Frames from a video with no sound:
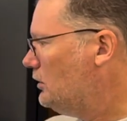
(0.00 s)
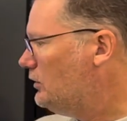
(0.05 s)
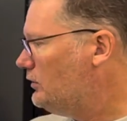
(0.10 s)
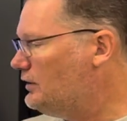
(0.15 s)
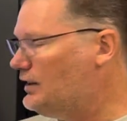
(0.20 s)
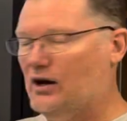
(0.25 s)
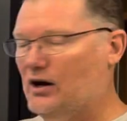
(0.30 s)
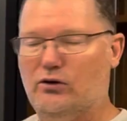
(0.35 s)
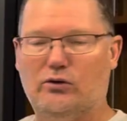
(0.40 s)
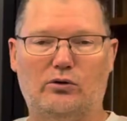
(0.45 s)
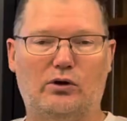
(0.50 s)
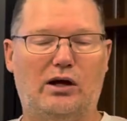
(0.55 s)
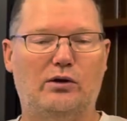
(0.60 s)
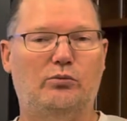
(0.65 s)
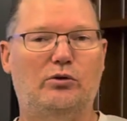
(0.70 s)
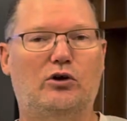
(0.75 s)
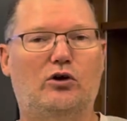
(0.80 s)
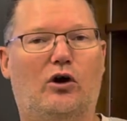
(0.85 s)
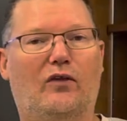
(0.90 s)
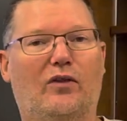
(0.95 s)
There, and
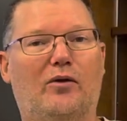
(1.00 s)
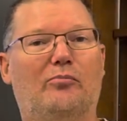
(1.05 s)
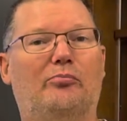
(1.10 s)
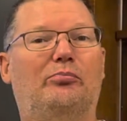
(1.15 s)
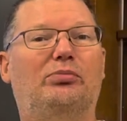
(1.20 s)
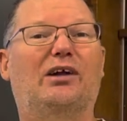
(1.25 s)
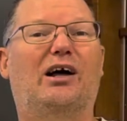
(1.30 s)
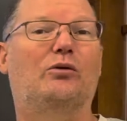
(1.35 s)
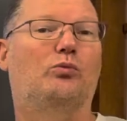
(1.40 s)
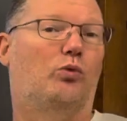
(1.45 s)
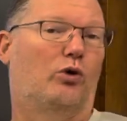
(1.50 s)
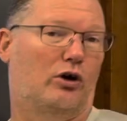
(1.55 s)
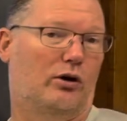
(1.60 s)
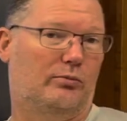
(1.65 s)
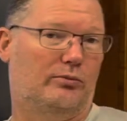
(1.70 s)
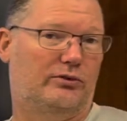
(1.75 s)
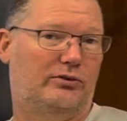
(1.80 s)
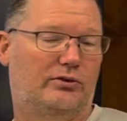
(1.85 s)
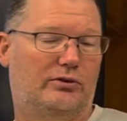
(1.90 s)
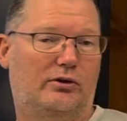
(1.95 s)
we called them
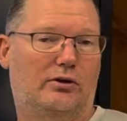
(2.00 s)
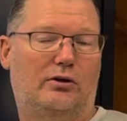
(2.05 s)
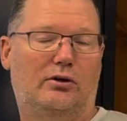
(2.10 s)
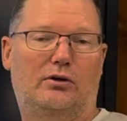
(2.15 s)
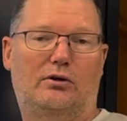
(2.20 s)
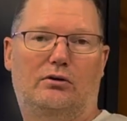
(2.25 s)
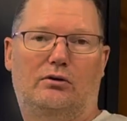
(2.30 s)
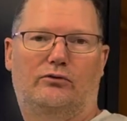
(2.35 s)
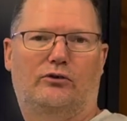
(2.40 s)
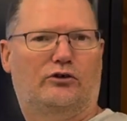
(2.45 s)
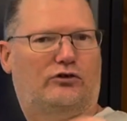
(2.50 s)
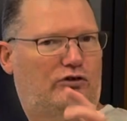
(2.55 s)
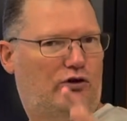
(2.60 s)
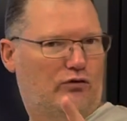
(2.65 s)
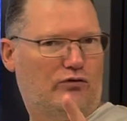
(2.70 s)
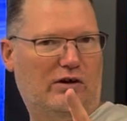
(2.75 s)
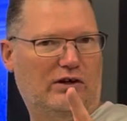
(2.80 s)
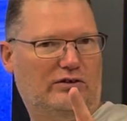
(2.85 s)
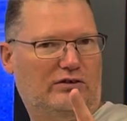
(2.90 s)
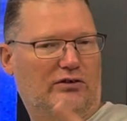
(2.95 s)
bloodworms for two
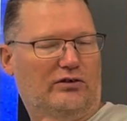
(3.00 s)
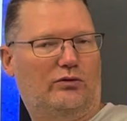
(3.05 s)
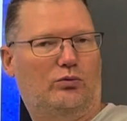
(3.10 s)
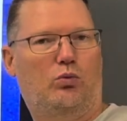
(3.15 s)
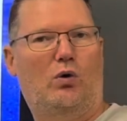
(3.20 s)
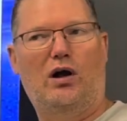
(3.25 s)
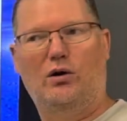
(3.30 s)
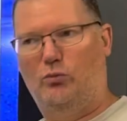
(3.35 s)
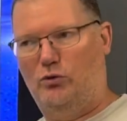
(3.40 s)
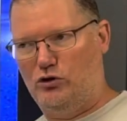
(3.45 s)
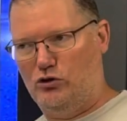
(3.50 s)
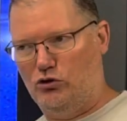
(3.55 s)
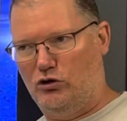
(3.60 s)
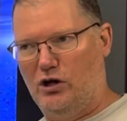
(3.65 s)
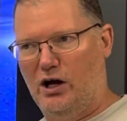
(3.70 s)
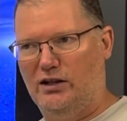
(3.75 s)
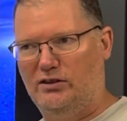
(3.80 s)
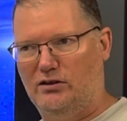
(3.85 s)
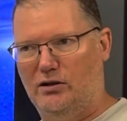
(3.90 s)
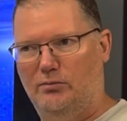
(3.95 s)
reasons. One, when you
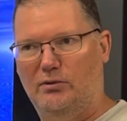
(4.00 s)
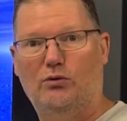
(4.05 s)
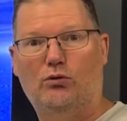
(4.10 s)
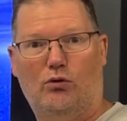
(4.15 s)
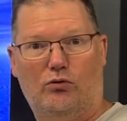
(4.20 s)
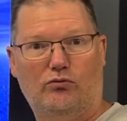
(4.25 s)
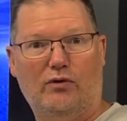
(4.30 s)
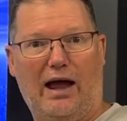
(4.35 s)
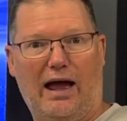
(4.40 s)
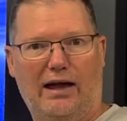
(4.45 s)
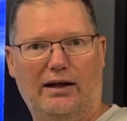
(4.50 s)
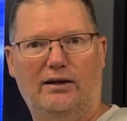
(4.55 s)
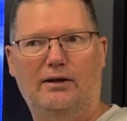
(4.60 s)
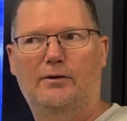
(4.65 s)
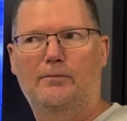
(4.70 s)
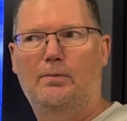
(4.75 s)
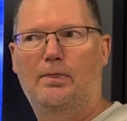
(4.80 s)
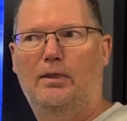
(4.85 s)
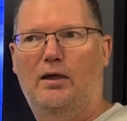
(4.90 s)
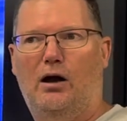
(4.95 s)
cut them, they were red,
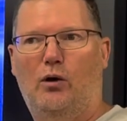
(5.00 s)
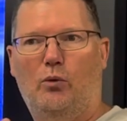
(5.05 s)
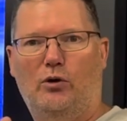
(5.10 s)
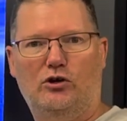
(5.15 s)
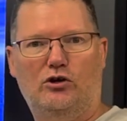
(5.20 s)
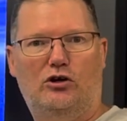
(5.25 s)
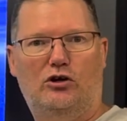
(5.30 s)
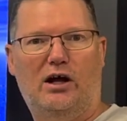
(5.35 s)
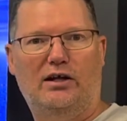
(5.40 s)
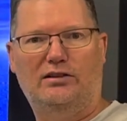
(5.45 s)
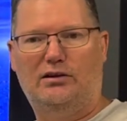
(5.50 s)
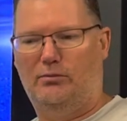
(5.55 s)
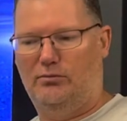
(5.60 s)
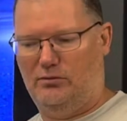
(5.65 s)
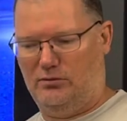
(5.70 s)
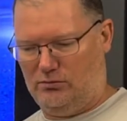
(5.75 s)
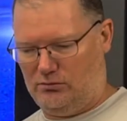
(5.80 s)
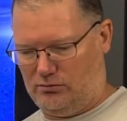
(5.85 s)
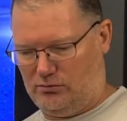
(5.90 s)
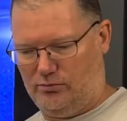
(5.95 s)
and when you cut
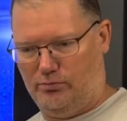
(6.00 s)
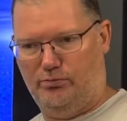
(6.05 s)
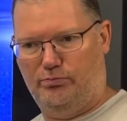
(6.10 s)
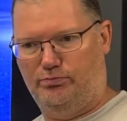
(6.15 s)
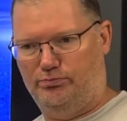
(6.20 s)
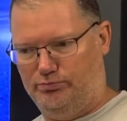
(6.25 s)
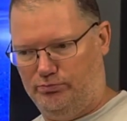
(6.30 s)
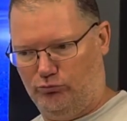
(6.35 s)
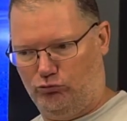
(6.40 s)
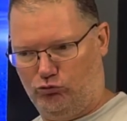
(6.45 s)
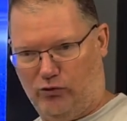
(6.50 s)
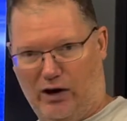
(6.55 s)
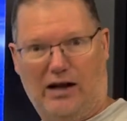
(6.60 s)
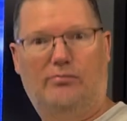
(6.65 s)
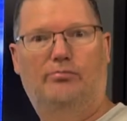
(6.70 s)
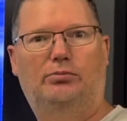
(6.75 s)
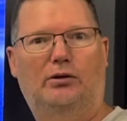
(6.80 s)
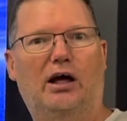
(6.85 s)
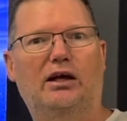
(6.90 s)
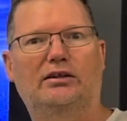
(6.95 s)
them,
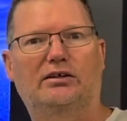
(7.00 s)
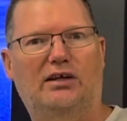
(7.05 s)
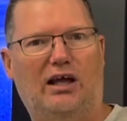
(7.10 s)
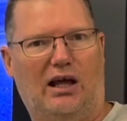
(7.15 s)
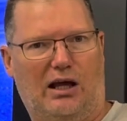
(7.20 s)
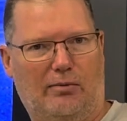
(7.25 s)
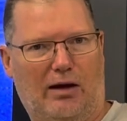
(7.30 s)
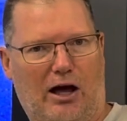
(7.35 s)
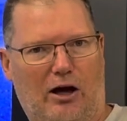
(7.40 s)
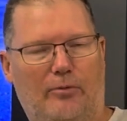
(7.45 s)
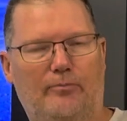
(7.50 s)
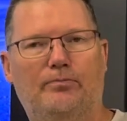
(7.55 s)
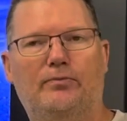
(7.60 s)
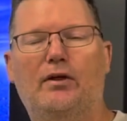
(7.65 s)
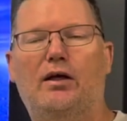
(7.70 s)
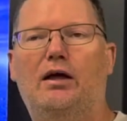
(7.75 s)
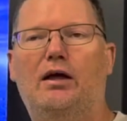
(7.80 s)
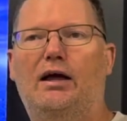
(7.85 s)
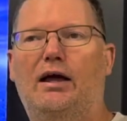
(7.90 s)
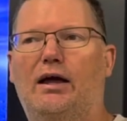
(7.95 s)
red blood came out.
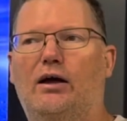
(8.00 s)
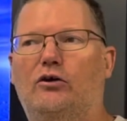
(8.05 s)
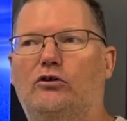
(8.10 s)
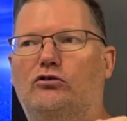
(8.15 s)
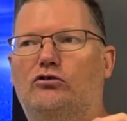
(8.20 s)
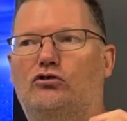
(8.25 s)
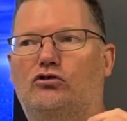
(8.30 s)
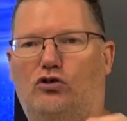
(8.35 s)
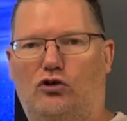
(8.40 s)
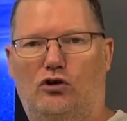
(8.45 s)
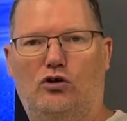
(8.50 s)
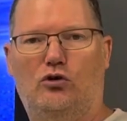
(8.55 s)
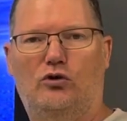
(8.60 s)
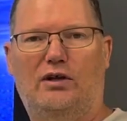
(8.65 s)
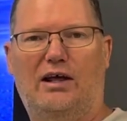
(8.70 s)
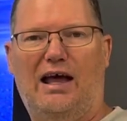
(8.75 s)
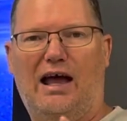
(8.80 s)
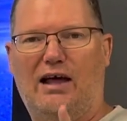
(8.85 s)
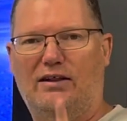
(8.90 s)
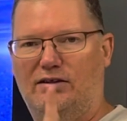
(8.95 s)
Two,
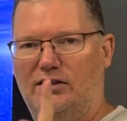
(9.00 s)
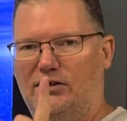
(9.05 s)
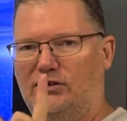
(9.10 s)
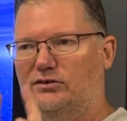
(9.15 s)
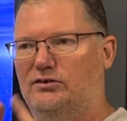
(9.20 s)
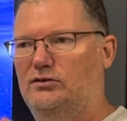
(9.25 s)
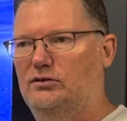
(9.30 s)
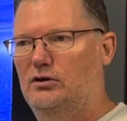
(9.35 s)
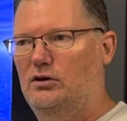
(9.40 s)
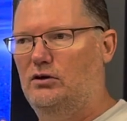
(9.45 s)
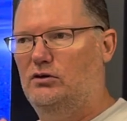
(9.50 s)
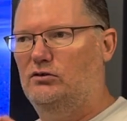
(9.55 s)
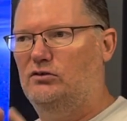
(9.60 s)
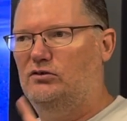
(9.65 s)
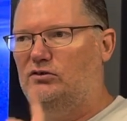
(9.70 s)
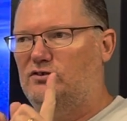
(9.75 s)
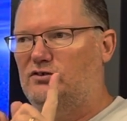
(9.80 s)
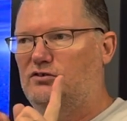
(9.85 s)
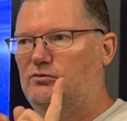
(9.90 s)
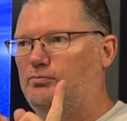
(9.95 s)
they had these
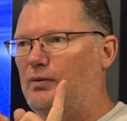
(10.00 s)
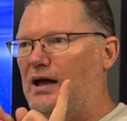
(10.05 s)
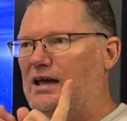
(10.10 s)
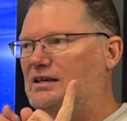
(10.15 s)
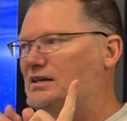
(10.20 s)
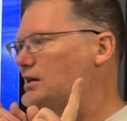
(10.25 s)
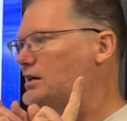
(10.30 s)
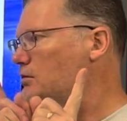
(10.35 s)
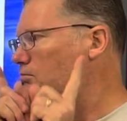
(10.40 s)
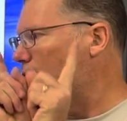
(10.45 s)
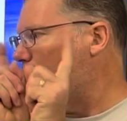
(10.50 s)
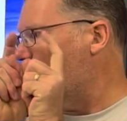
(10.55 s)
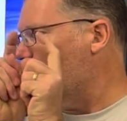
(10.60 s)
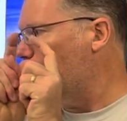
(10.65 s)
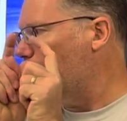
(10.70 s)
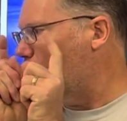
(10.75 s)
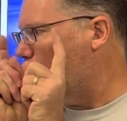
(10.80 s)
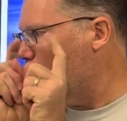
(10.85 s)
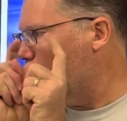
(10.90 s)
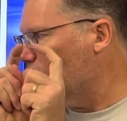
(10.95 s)
spiky mouth
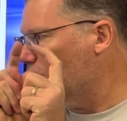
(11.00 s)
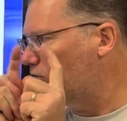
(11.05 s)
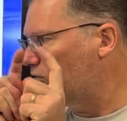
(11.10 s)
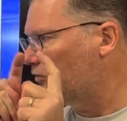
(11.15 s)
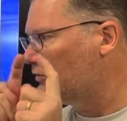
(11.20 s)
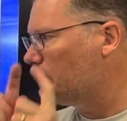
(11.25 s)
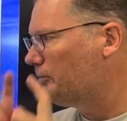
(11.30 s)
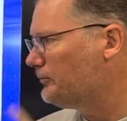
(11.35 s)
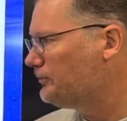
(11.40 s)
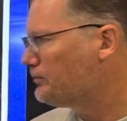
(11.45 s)
parts,